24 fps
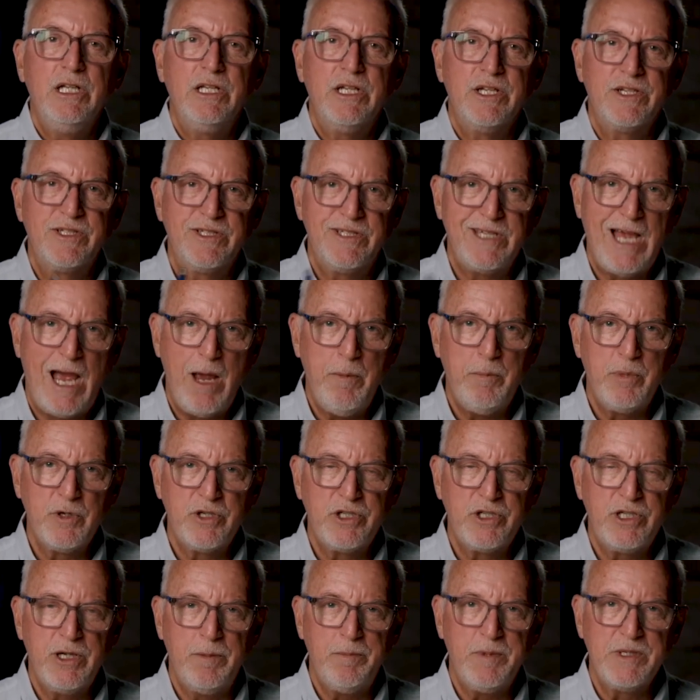
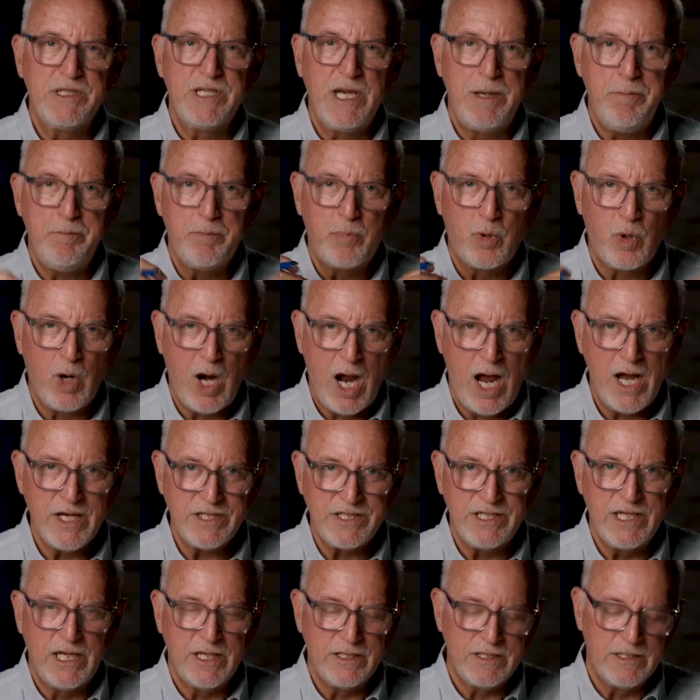Discipleship is a
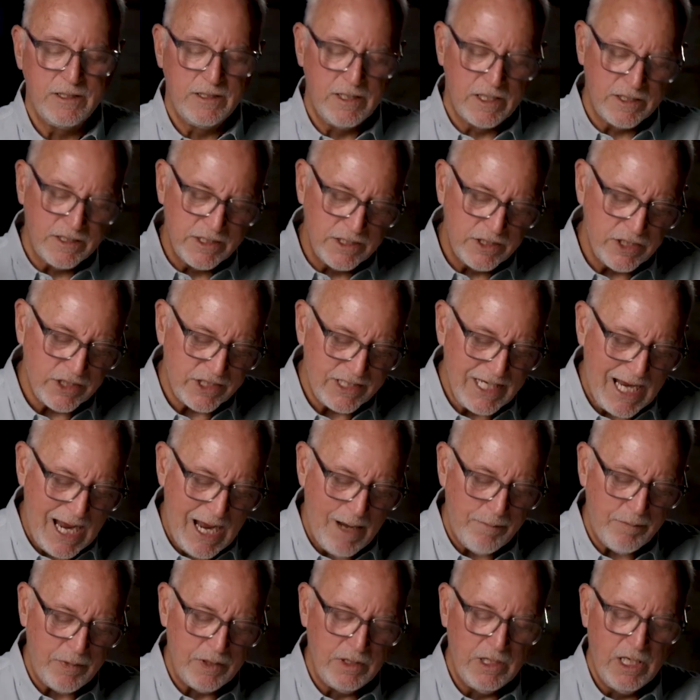process. It doesn't just
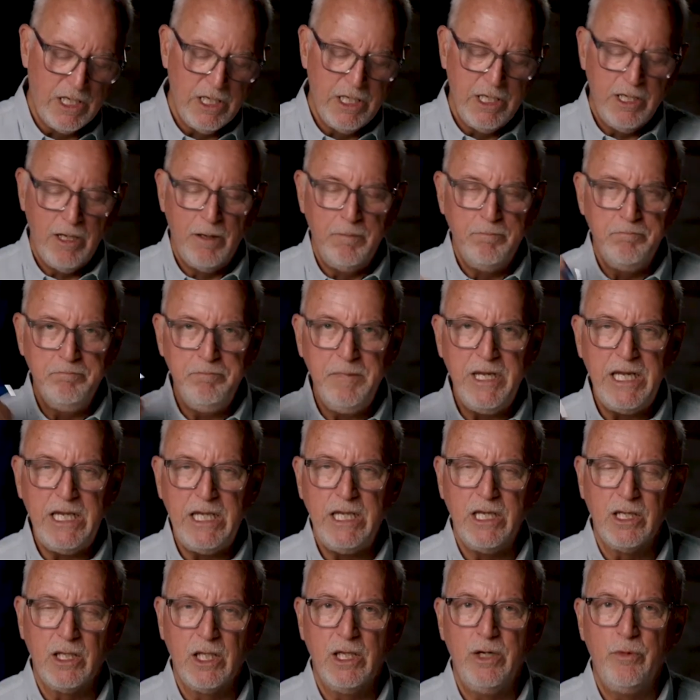happen.
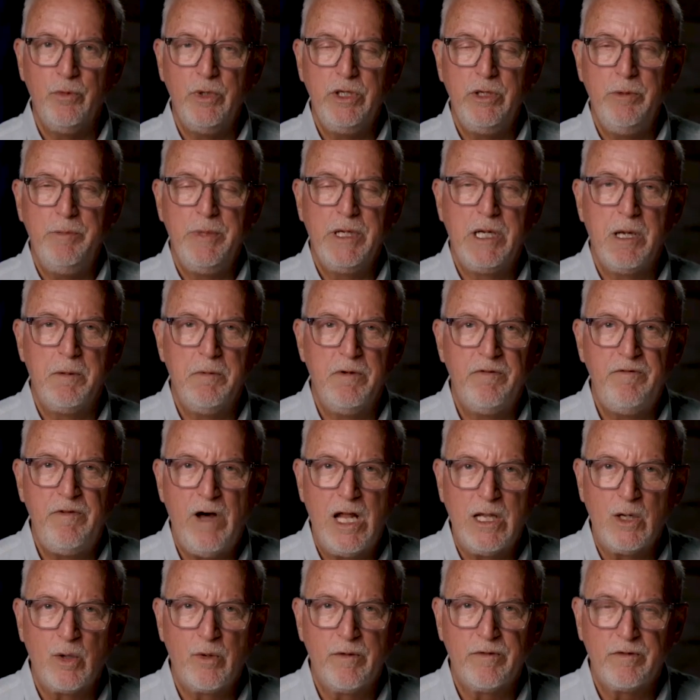Immediately when you become a
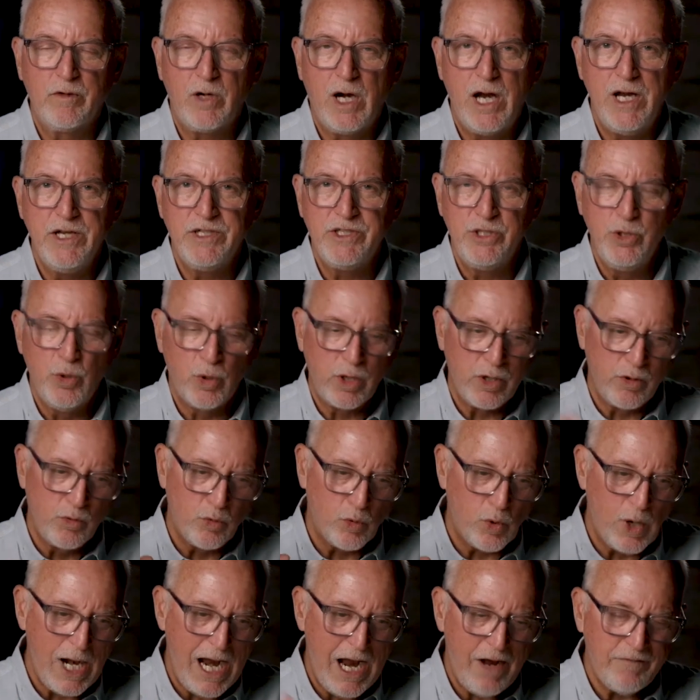follower of Christ, you are
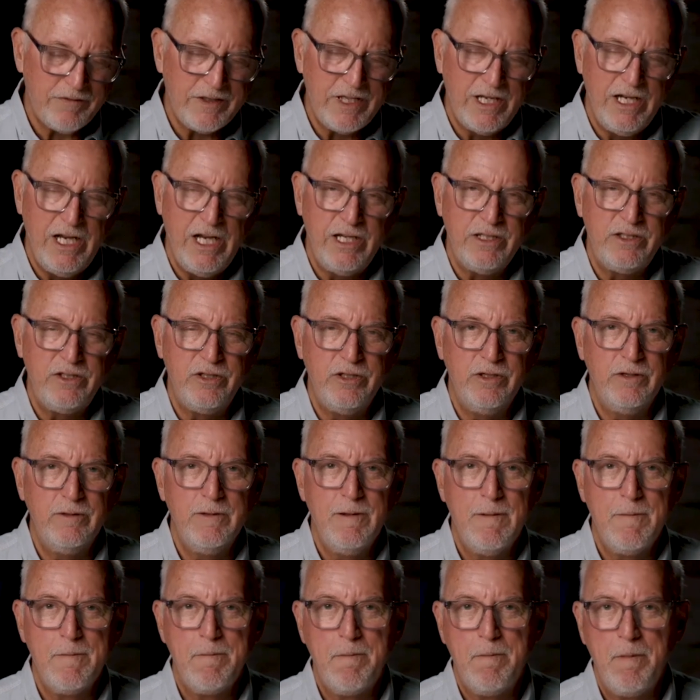grafted into
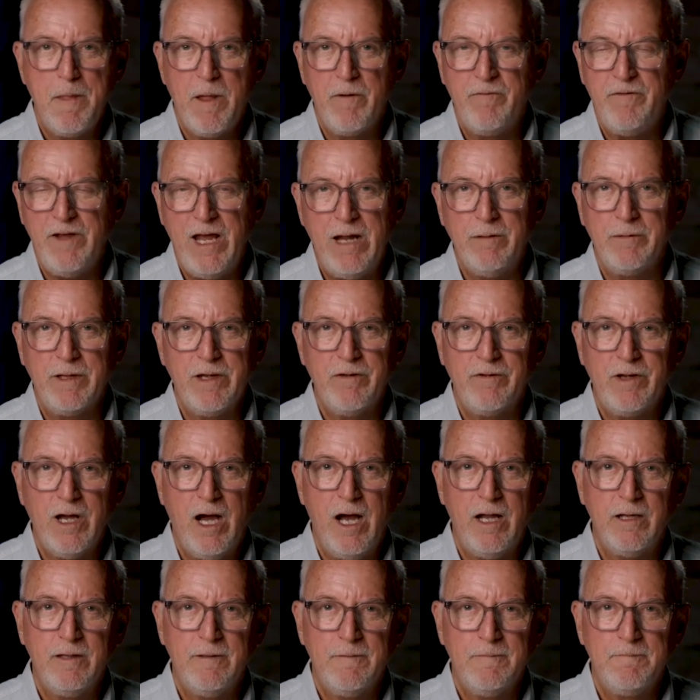the family of
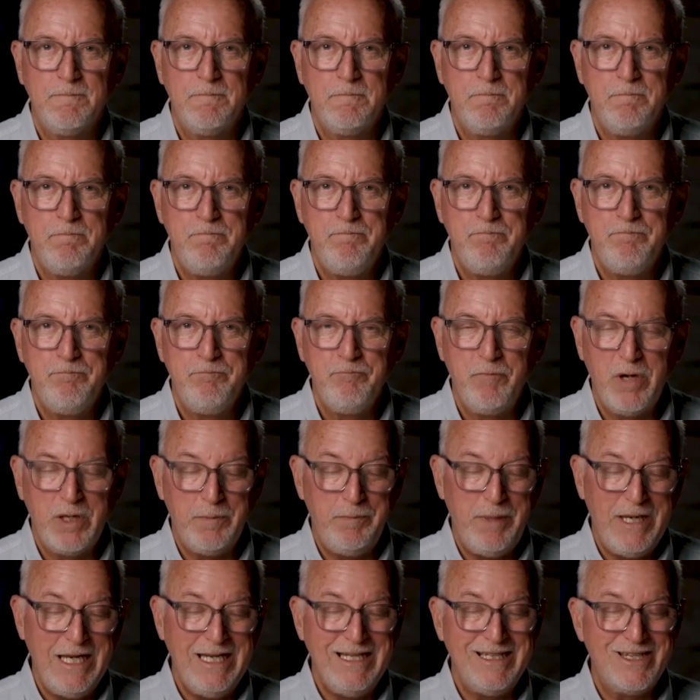God. But
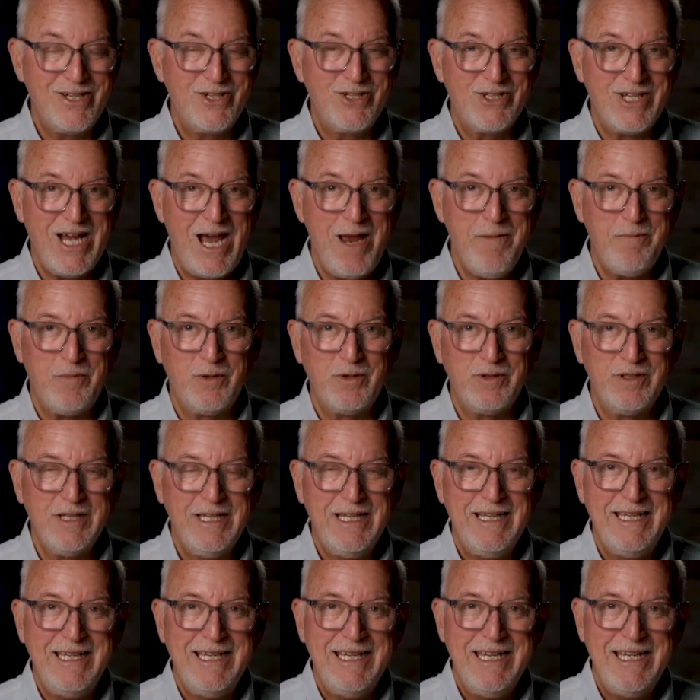being discipled
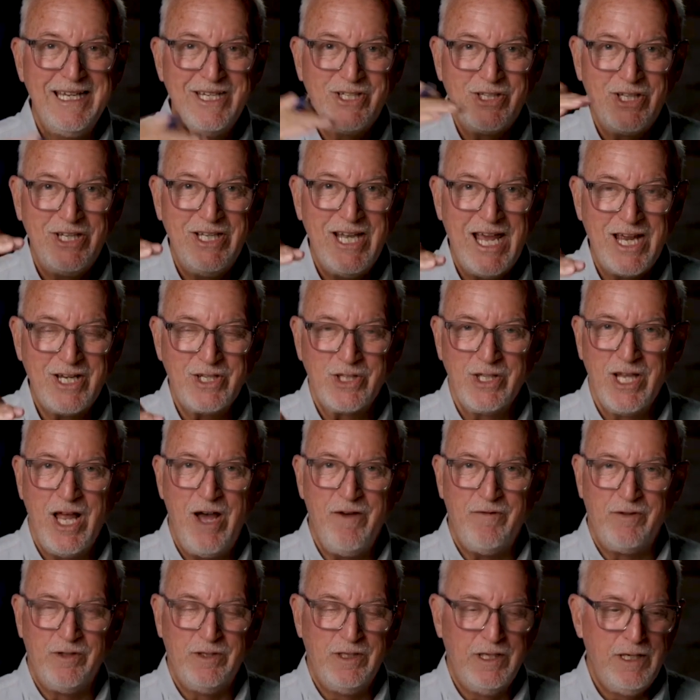is the next
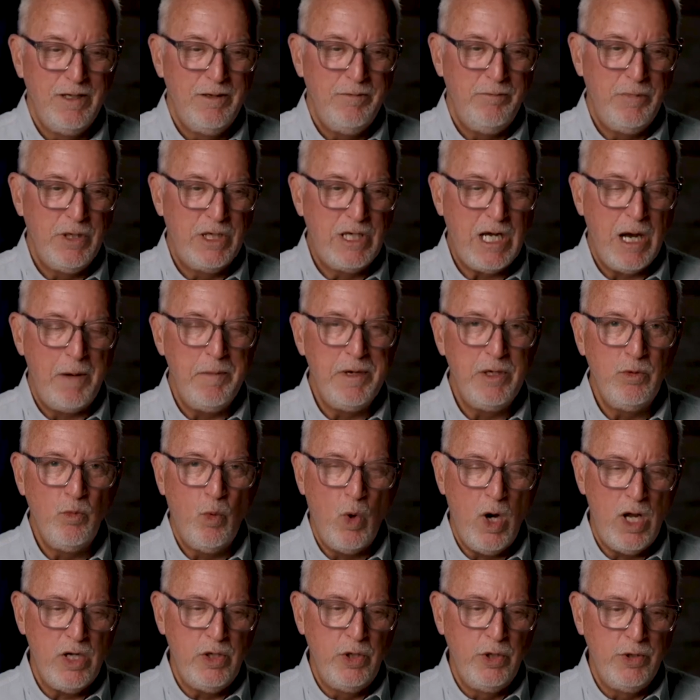level, becoming
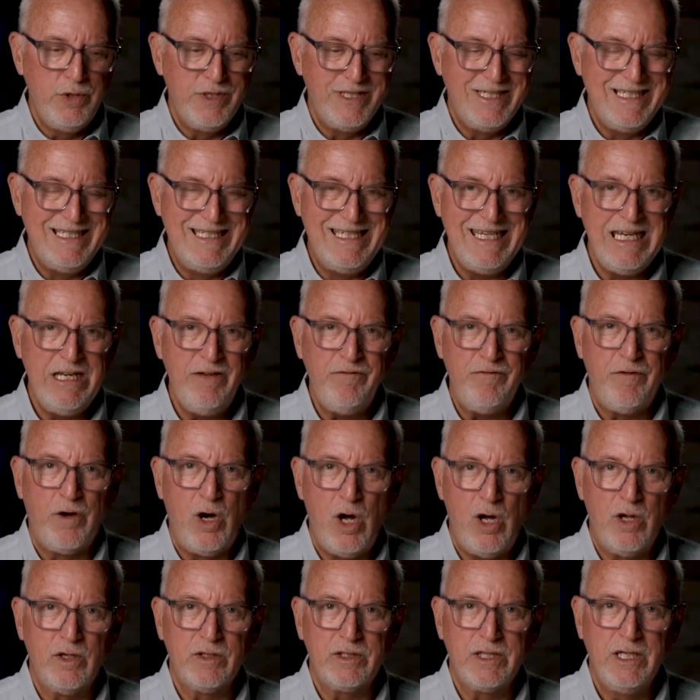one whose
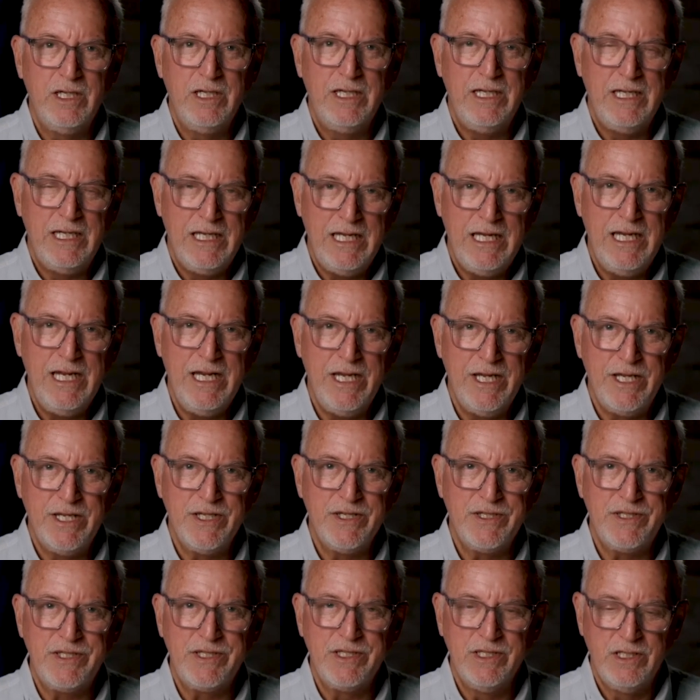default
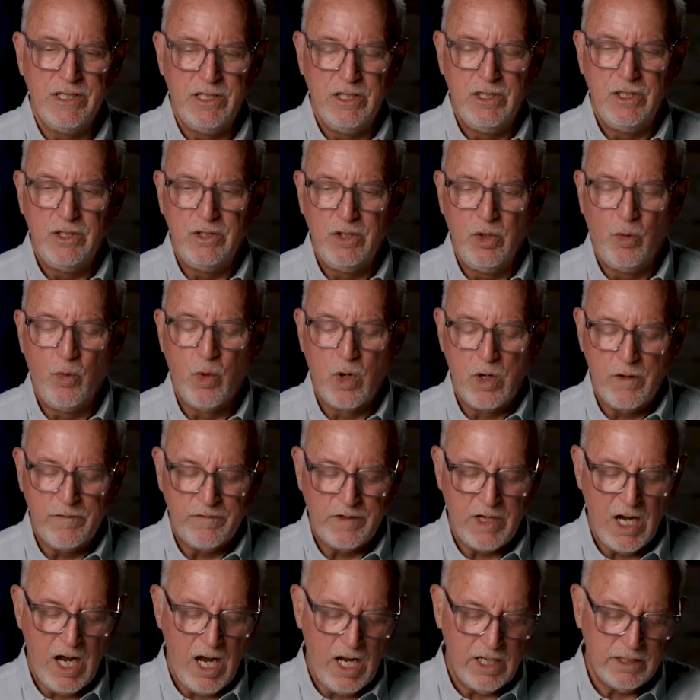is the Word of
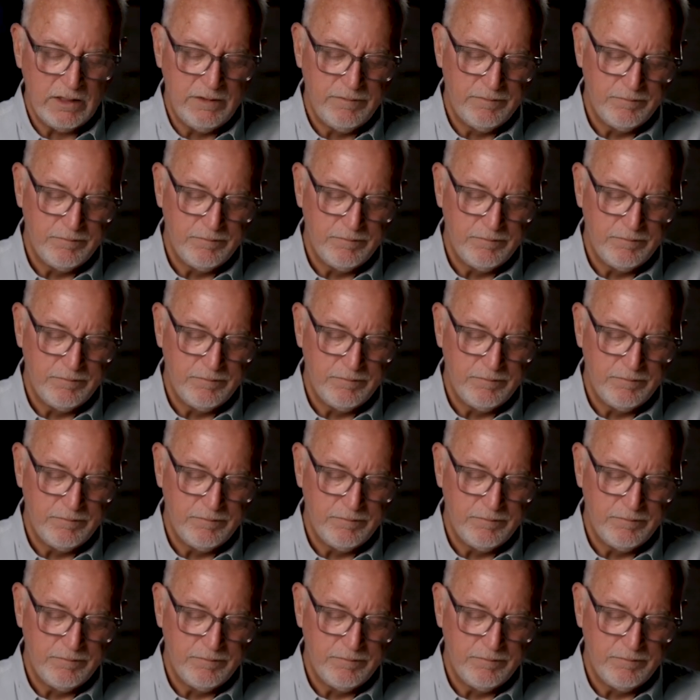God.